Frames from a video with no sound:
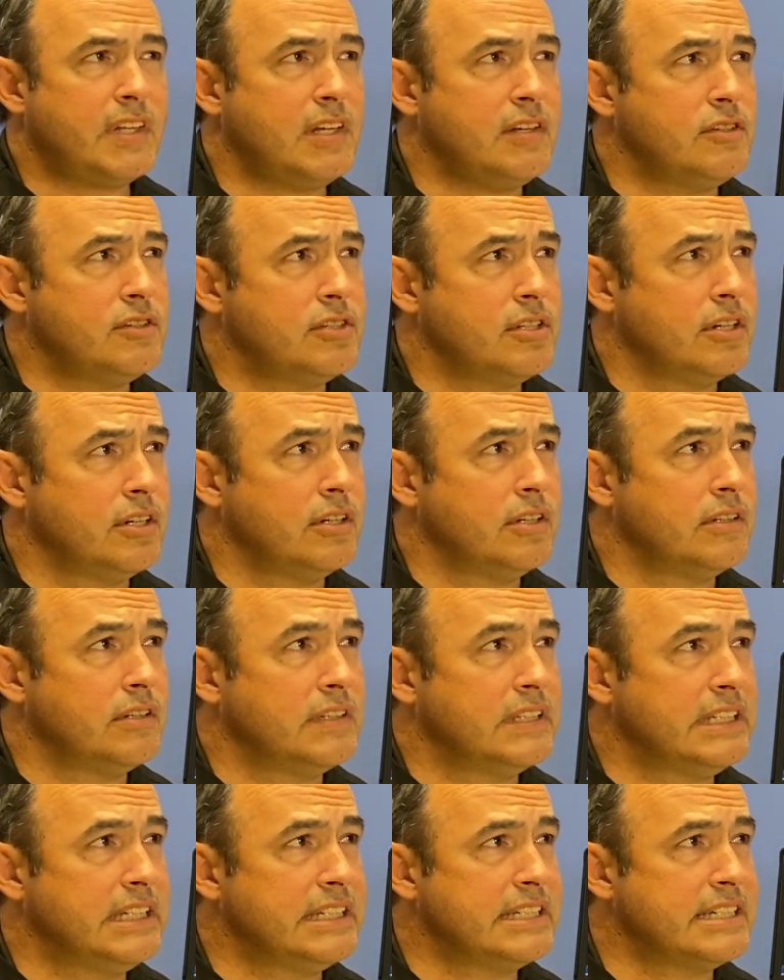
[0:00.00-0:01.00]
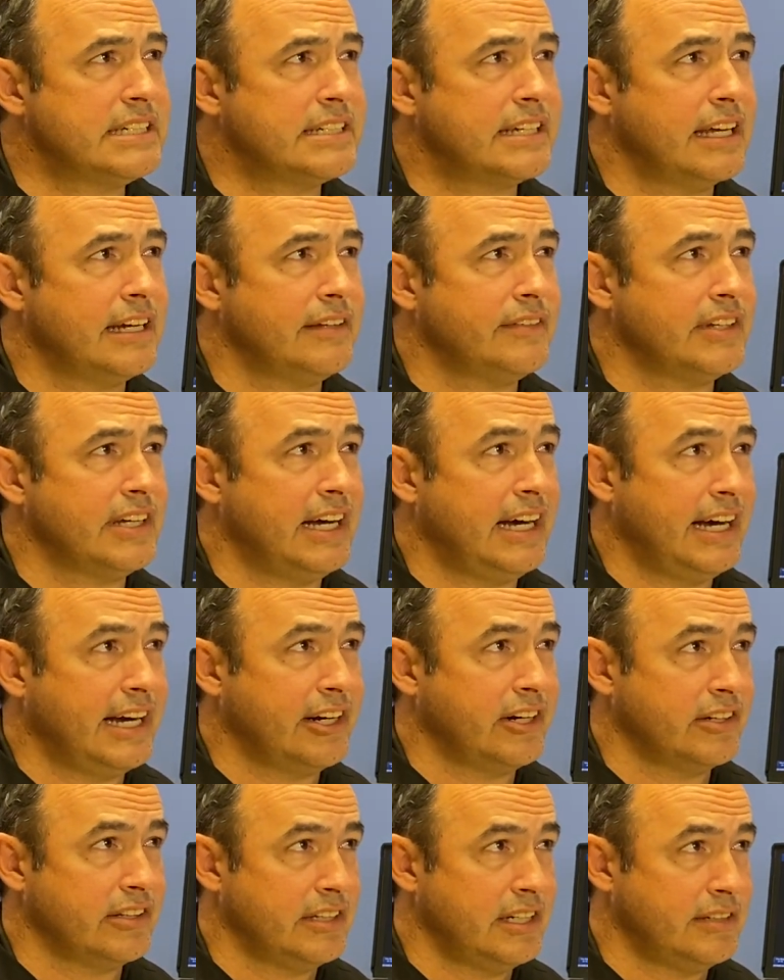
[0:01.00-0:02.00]
So this is kind of the
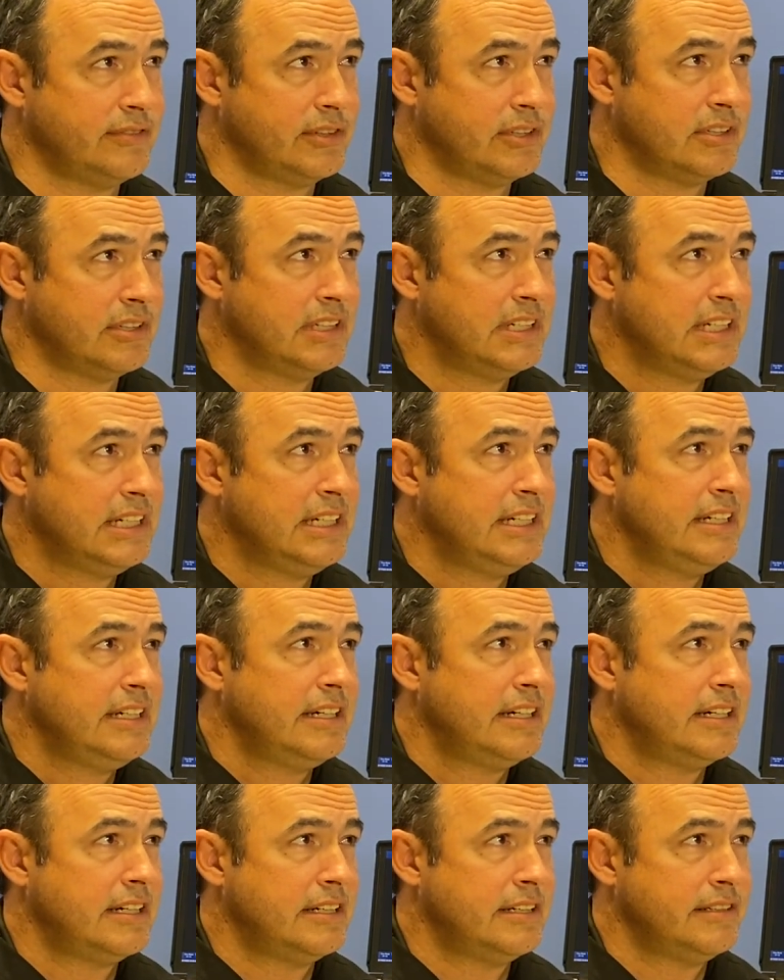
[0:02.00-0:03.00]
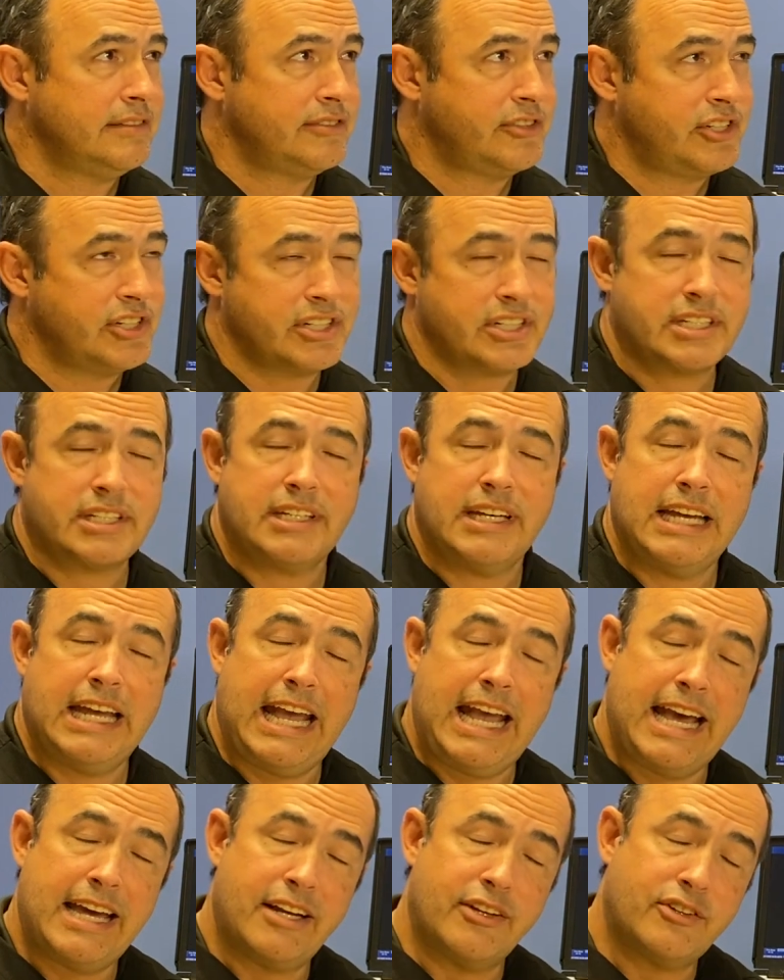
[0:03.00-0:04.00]
higher level of just
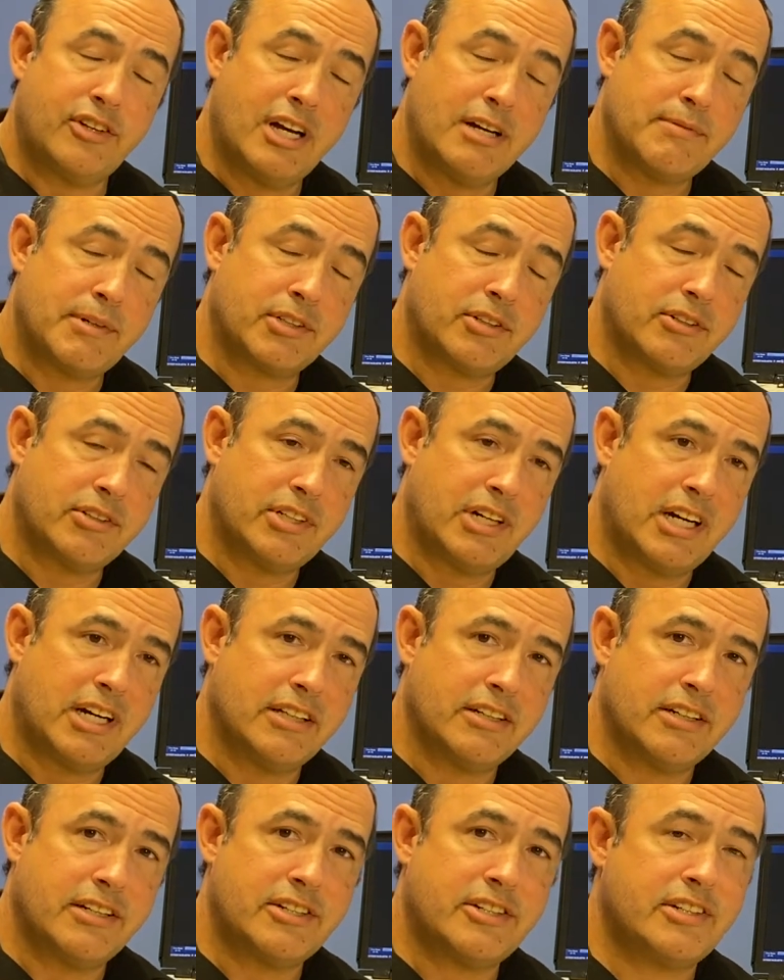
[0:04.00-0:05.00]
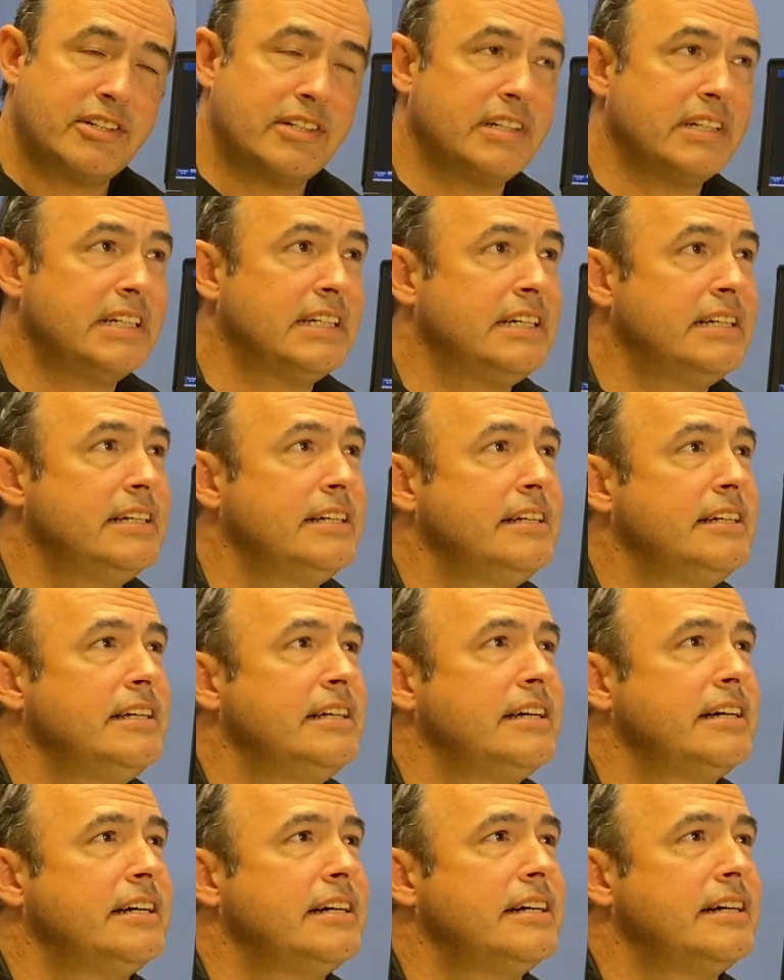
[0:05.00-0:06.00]
anatomical knowledge,
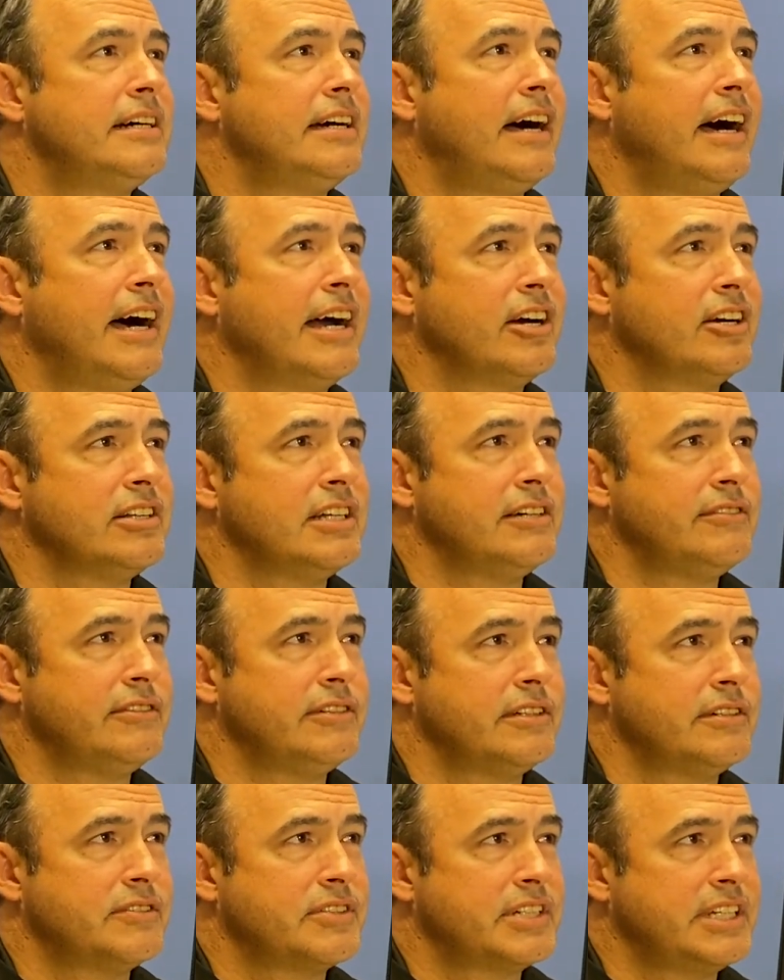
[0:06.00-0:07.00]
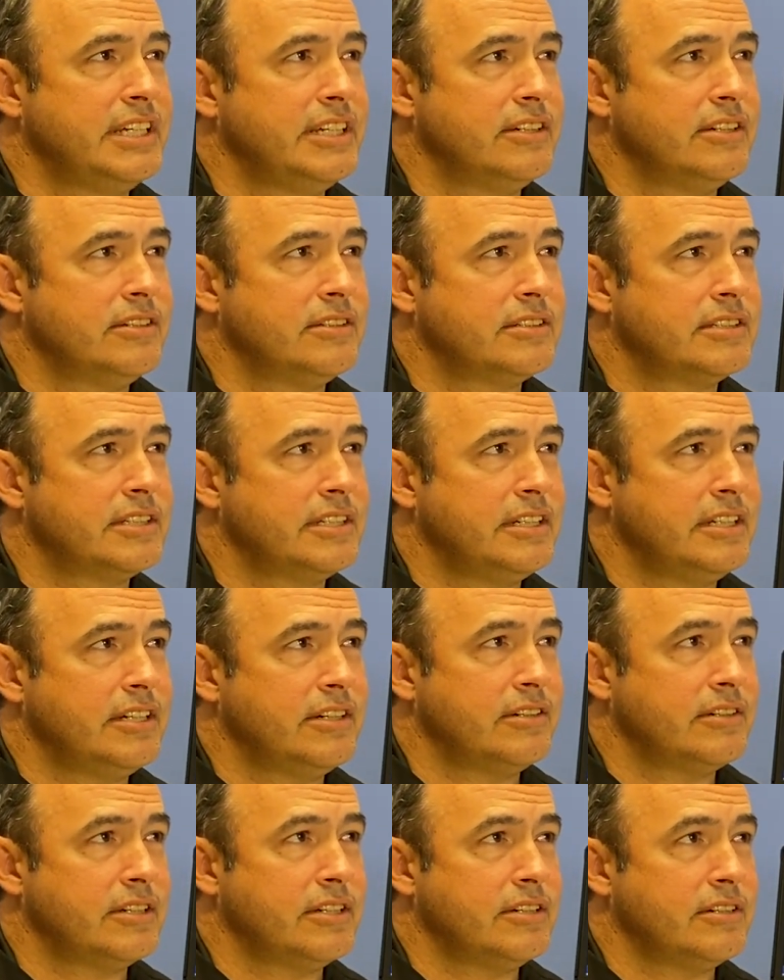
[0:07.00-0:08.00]
higher level of skills. You
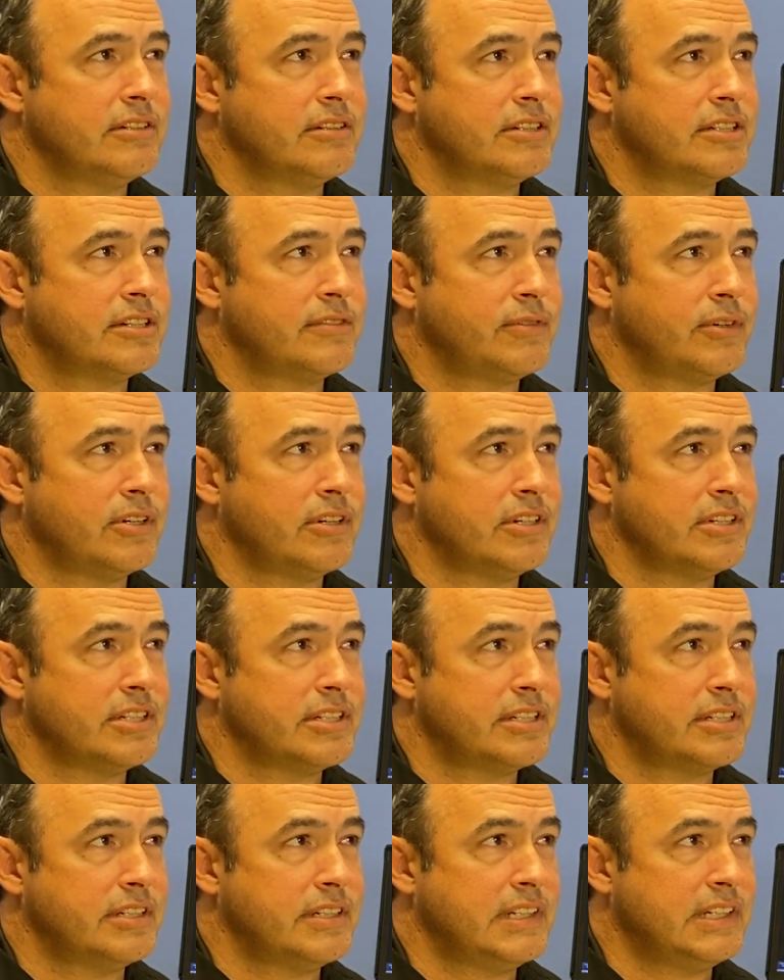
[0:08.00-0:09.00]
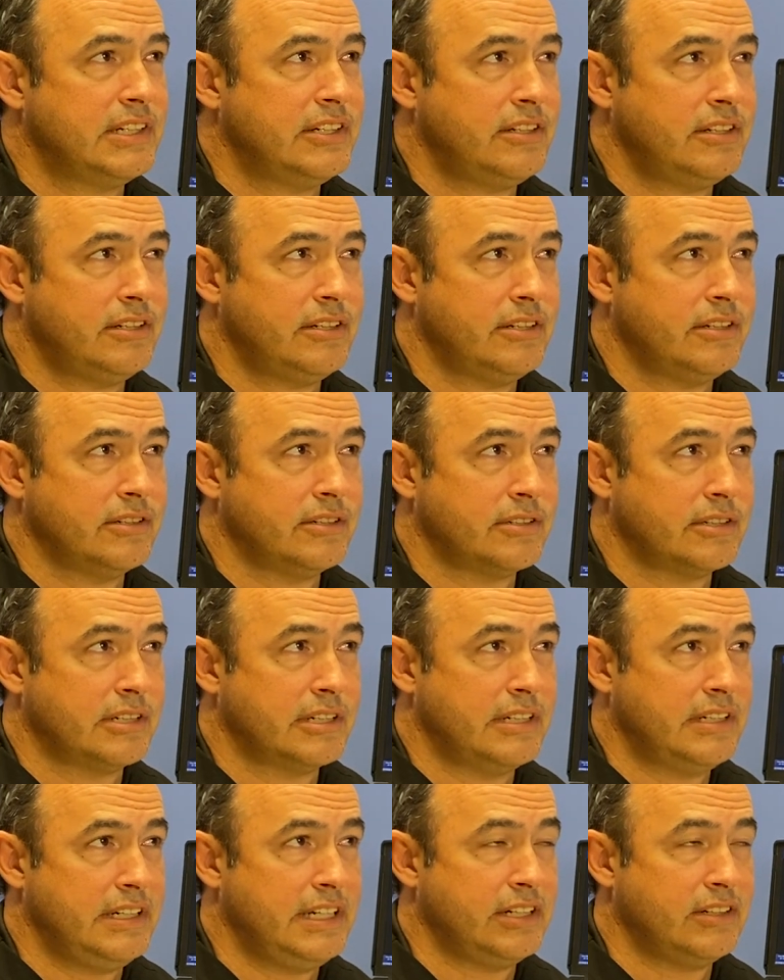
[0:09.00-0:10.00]
don't, so far as your
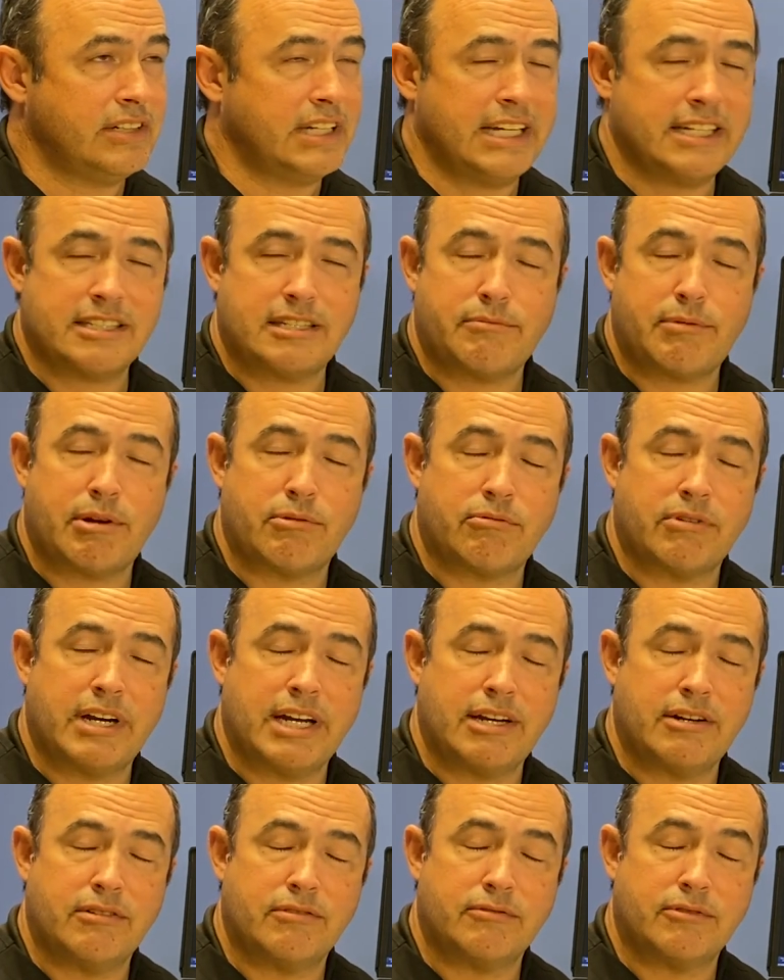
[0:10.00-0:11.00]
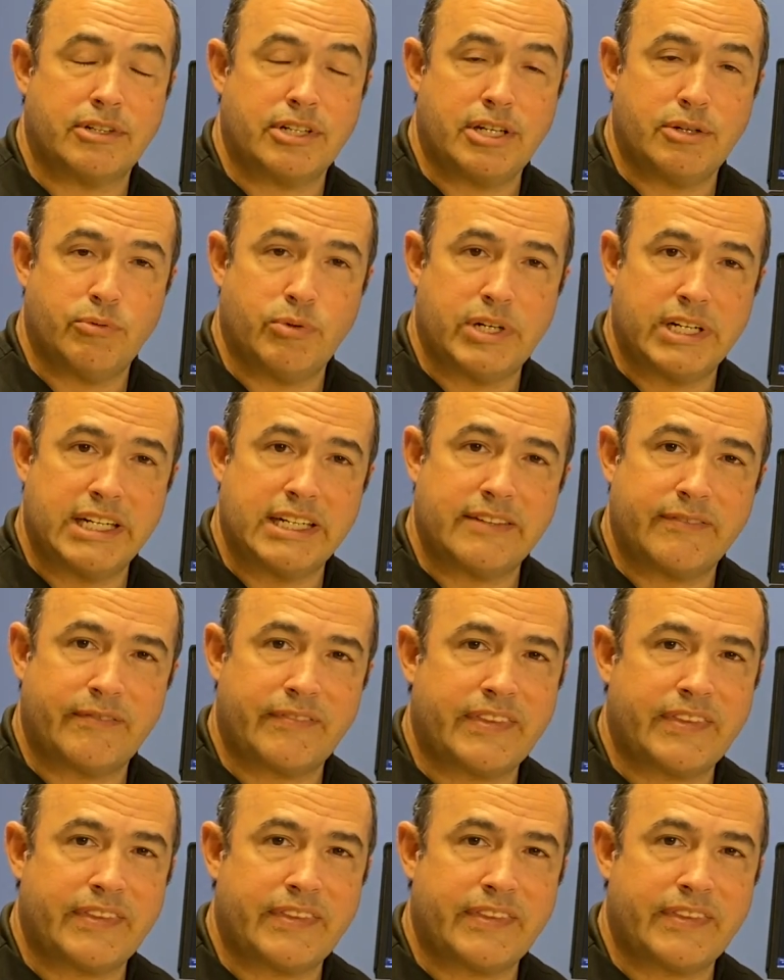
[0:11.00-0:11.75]
needle has to be right where you want it